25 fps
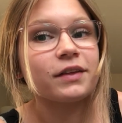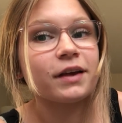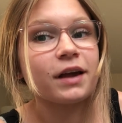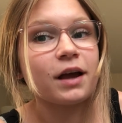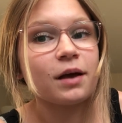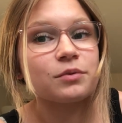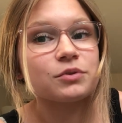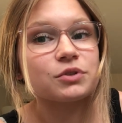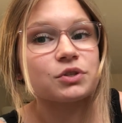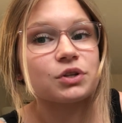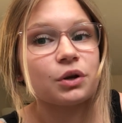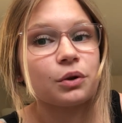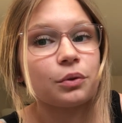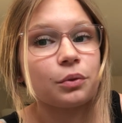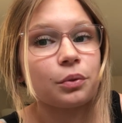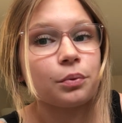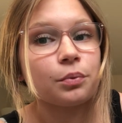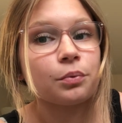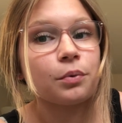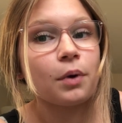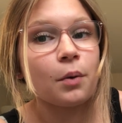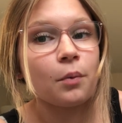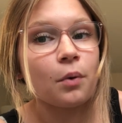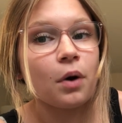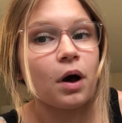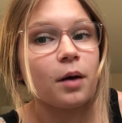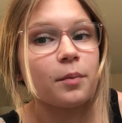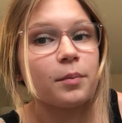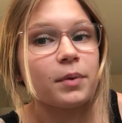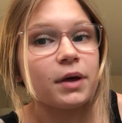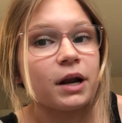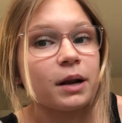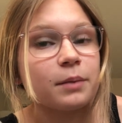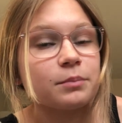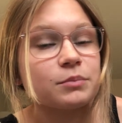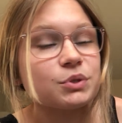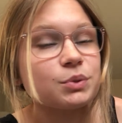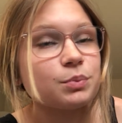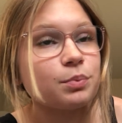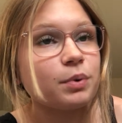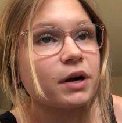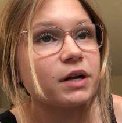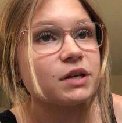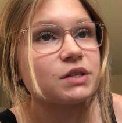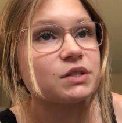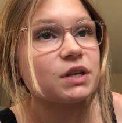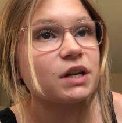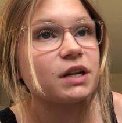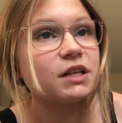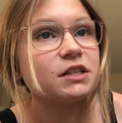like I was going to throw up. And I'm
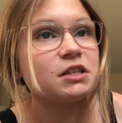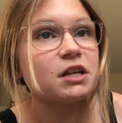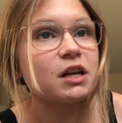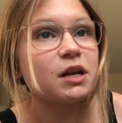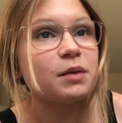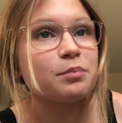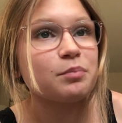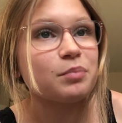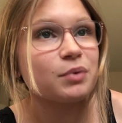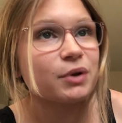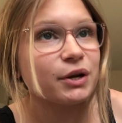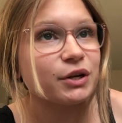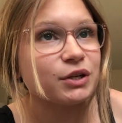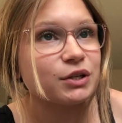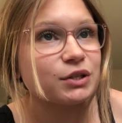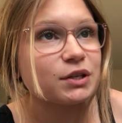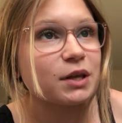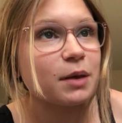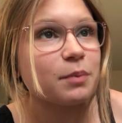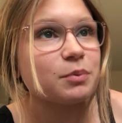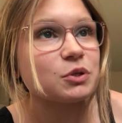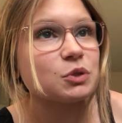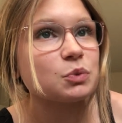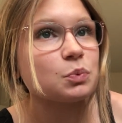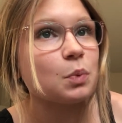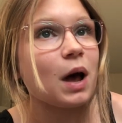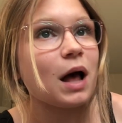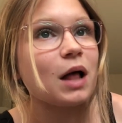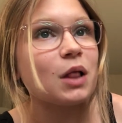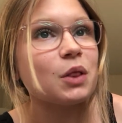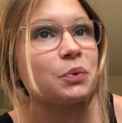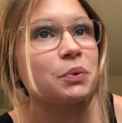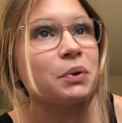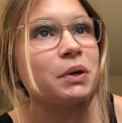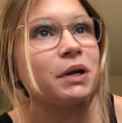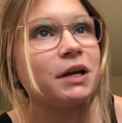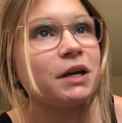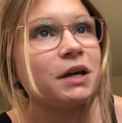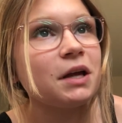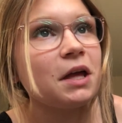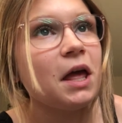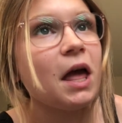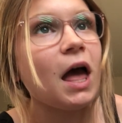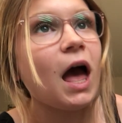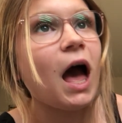surprised that I didn't, but I just kept swallowing.